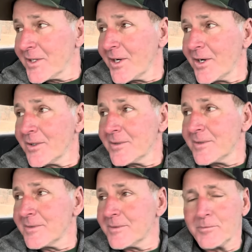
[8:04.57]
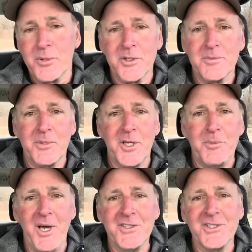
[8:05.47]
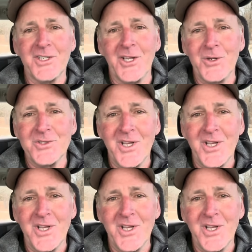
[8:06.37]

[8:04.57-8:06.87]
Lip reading: there, put a bunch of clothes